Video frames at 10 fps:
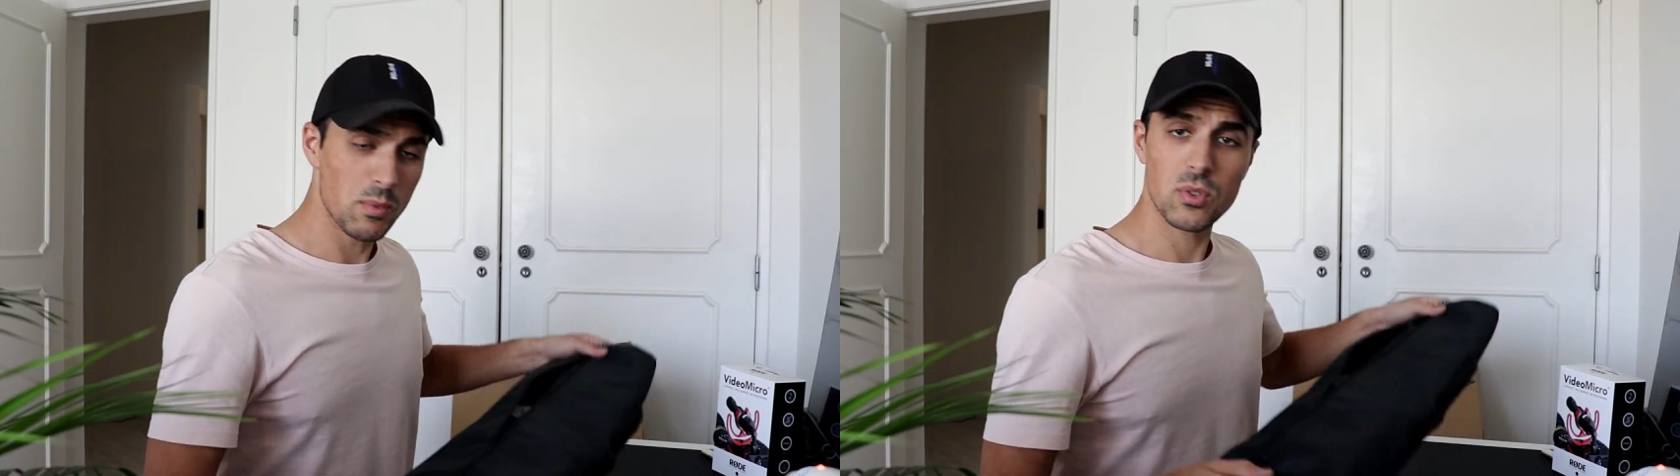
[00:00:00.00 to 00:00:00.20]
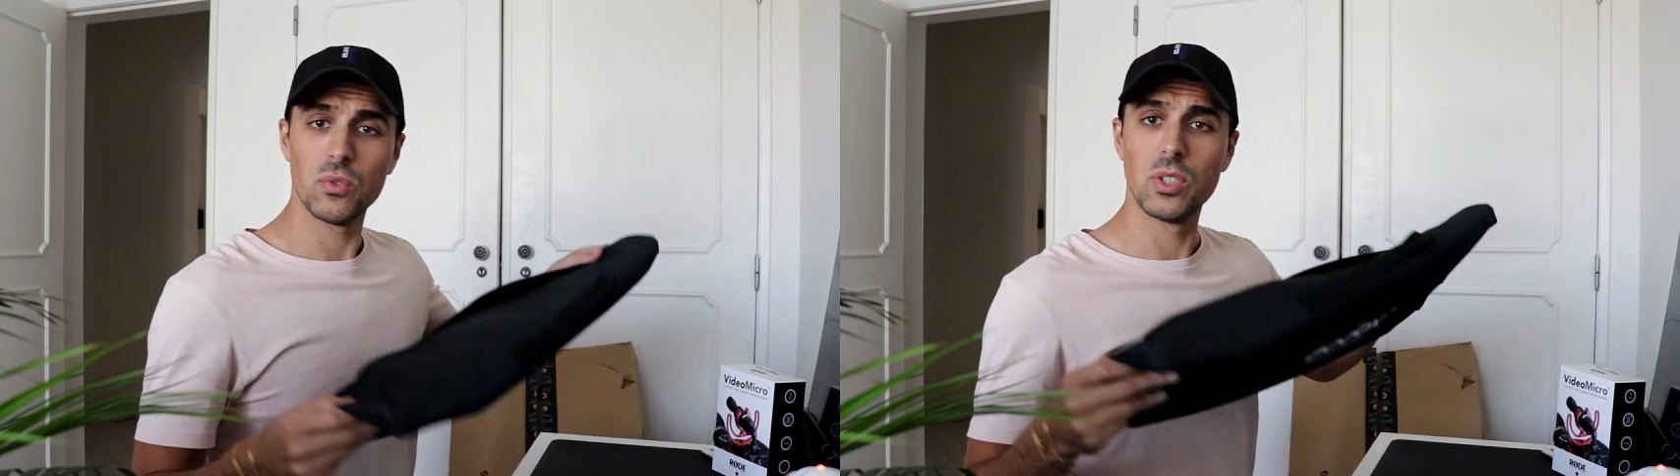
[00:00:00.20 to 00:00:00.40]

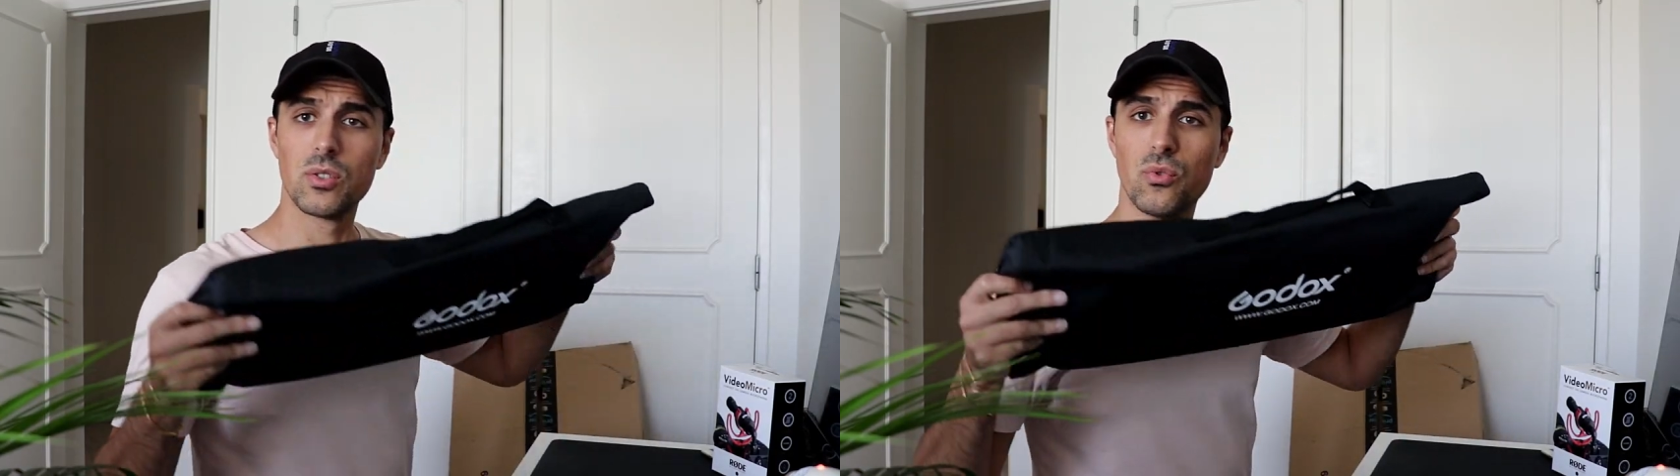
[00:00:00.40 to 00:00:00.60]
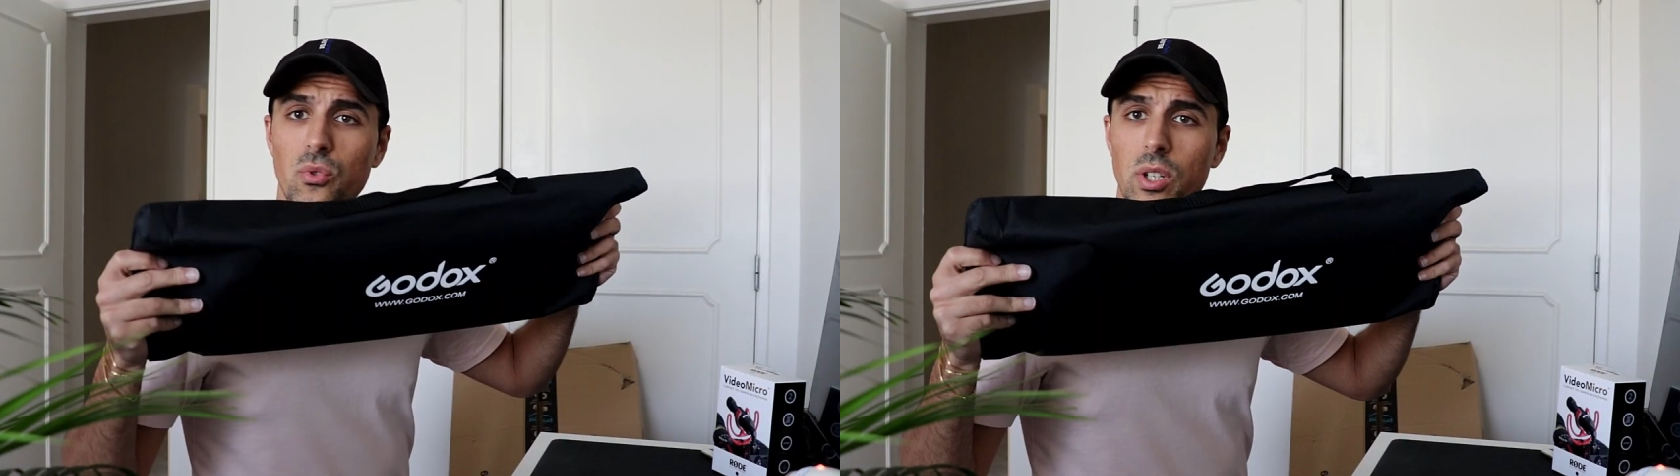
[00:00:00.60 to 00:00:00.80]
comes with
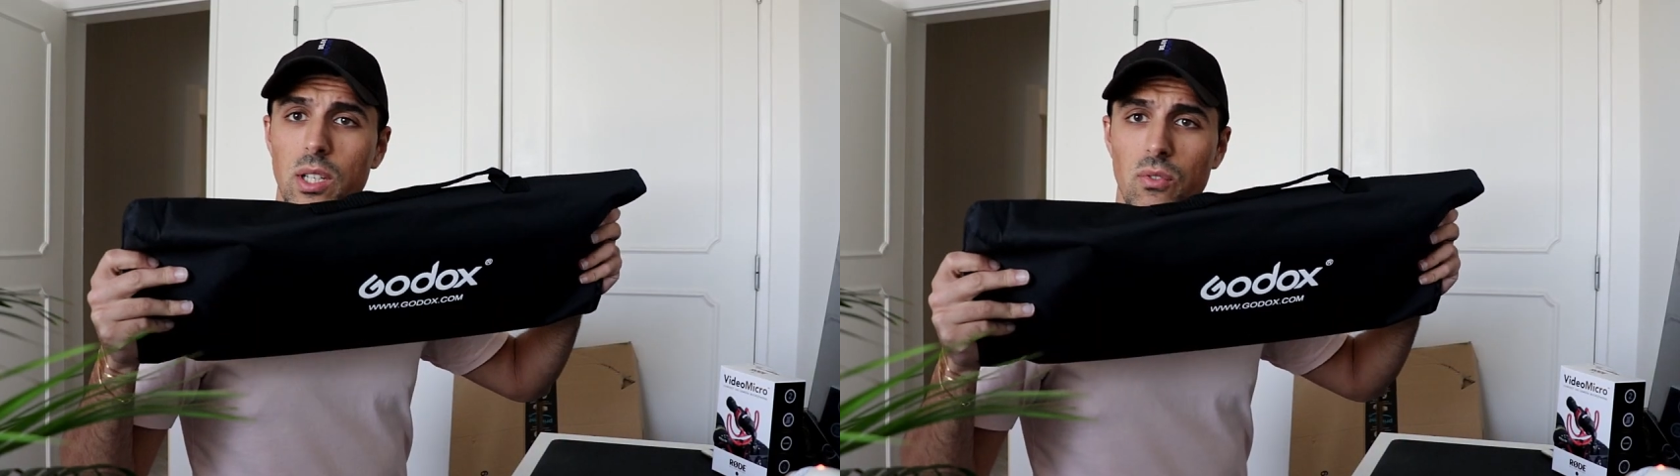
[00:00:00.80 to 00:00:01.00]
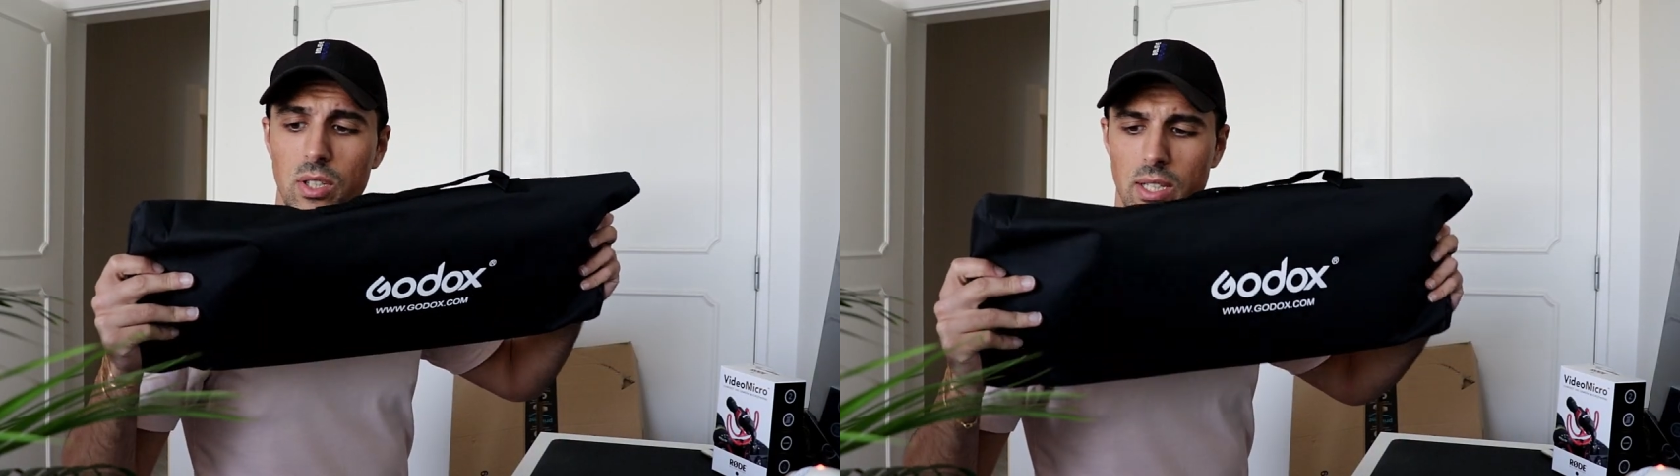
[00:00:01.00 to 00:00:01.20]
this
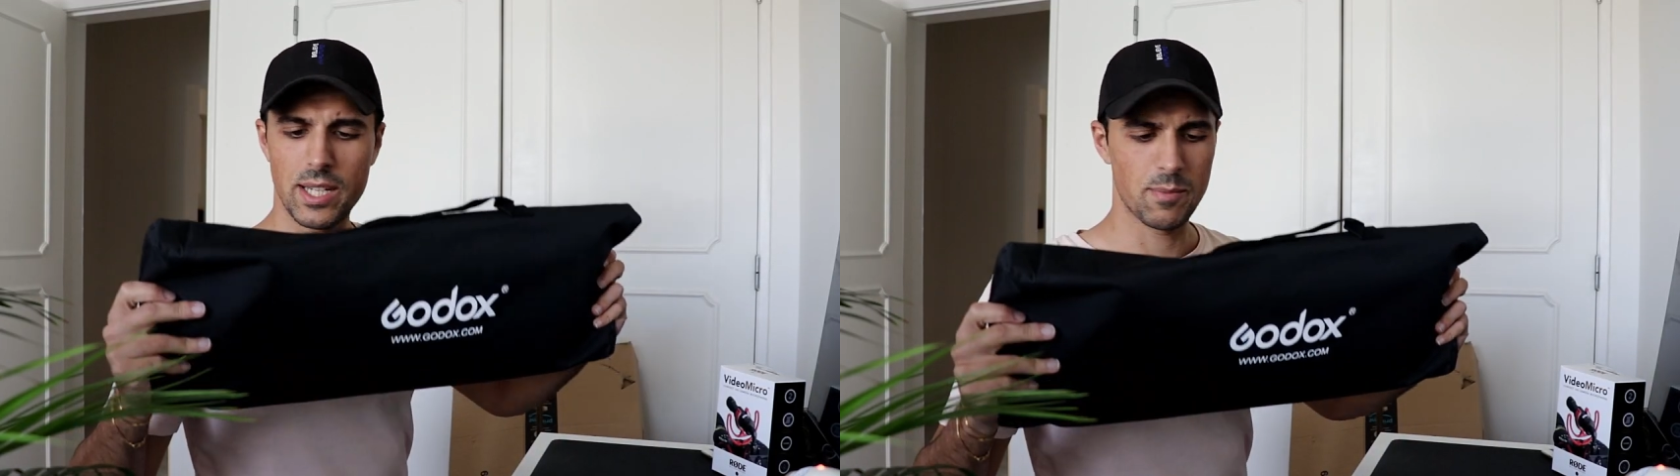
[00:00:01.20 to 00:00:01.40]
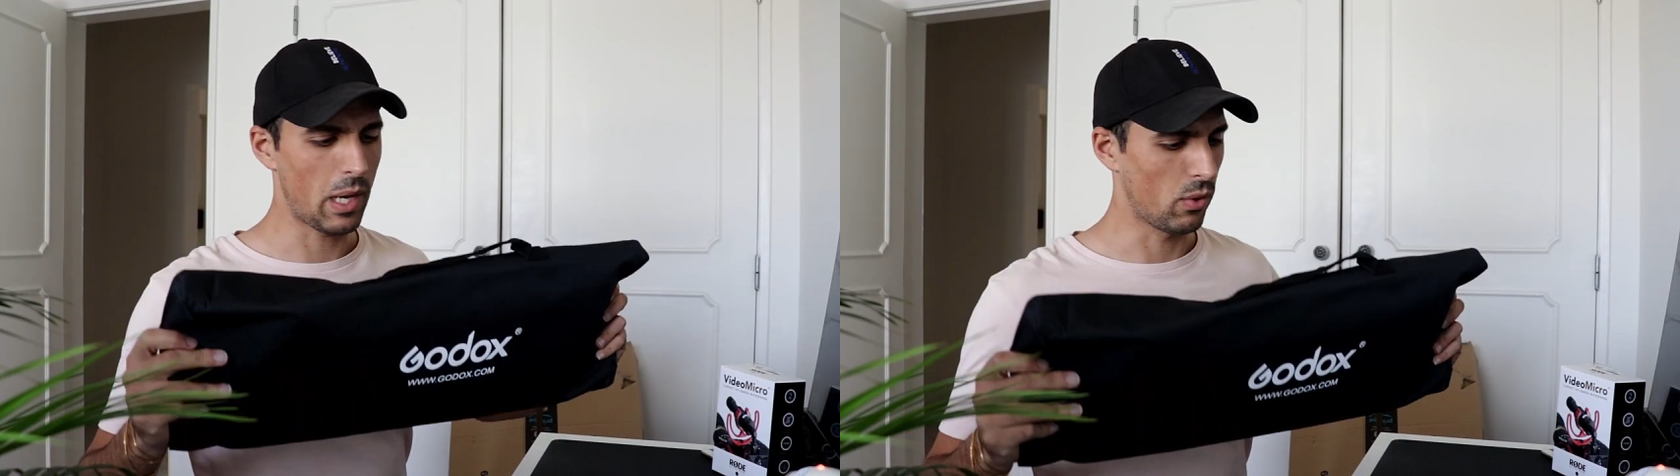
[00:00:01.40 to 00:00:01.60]
really, really
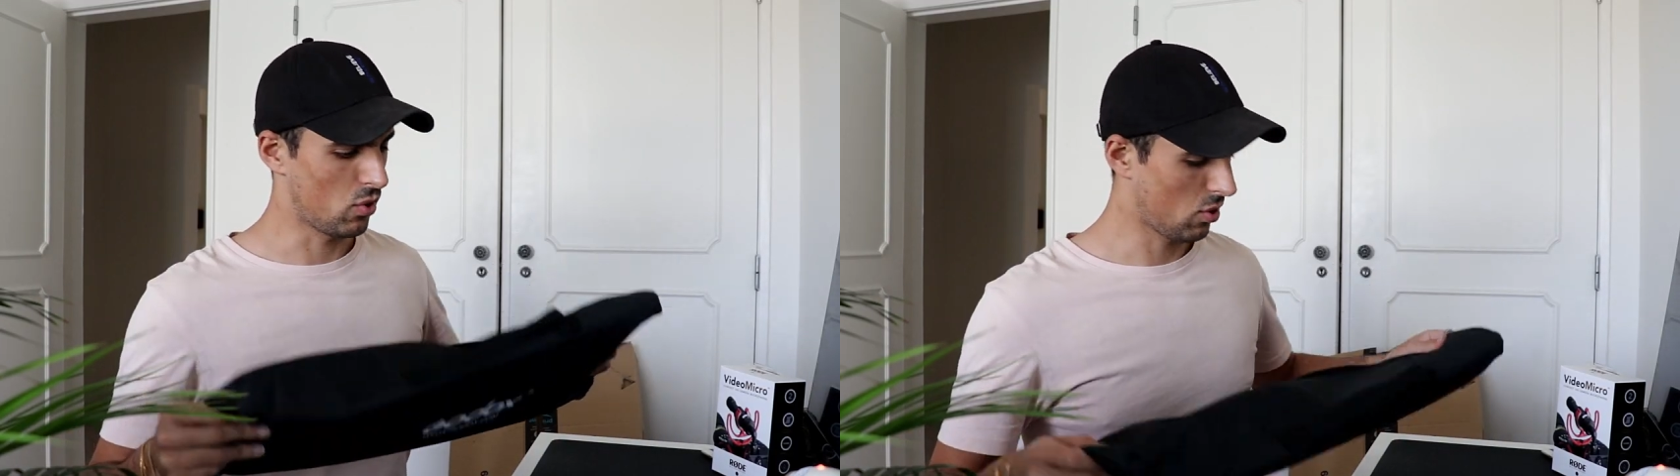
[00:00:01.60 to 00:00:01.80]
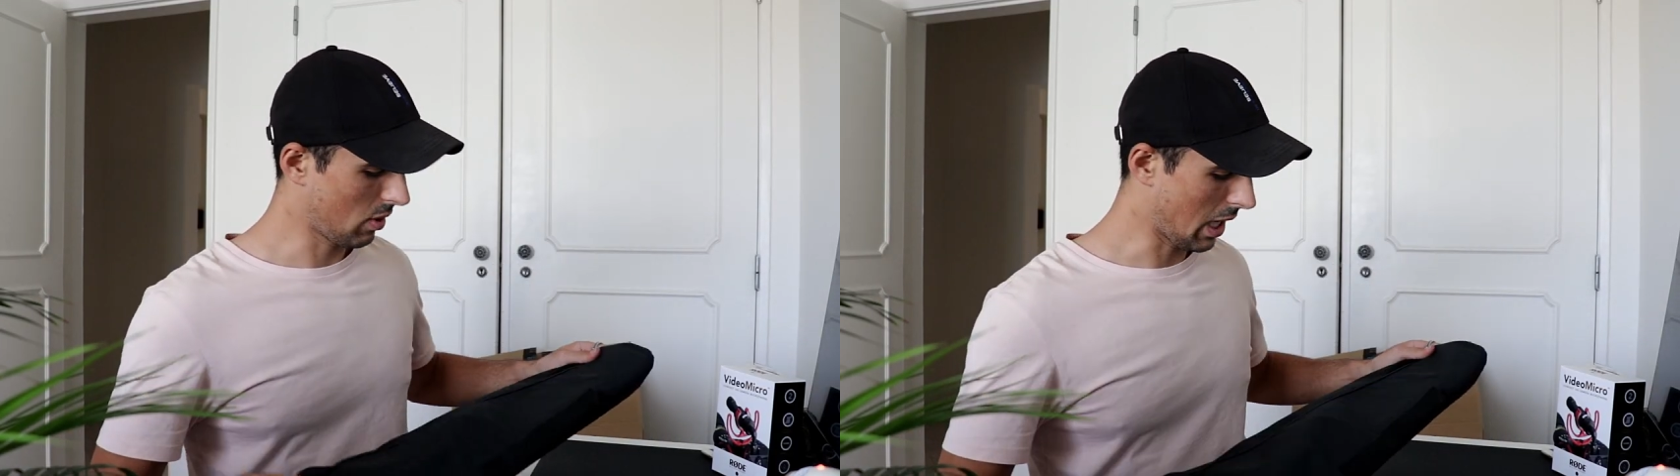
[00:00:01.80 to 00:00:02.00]
nice pouch.